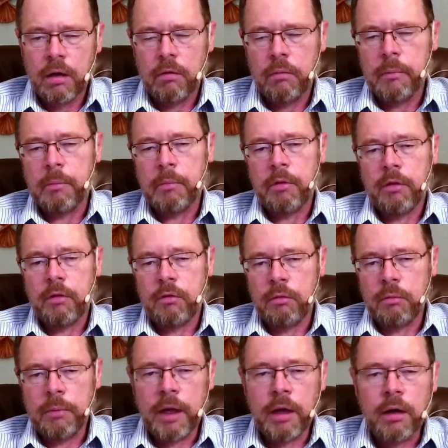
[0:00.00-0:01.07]
Remember, the
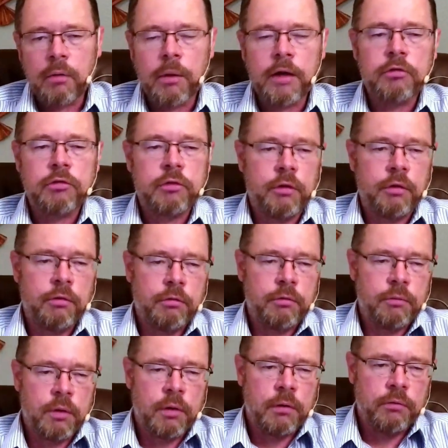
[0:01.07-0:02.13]
two main questions
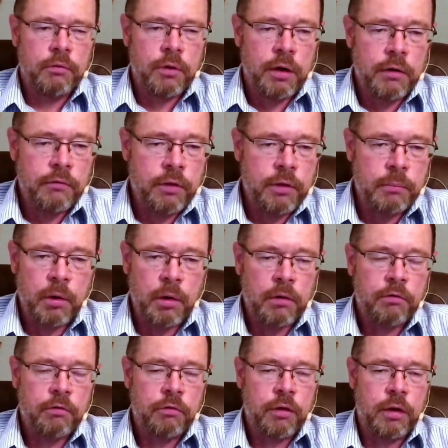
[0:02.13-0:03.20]
for every
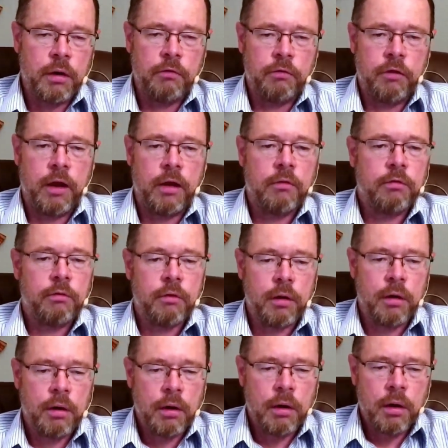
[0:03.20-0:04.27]
person is to
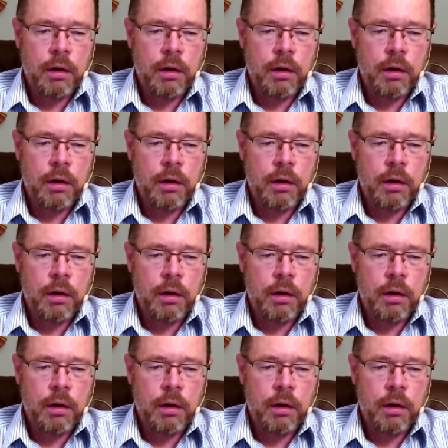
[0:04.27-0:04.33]
answer,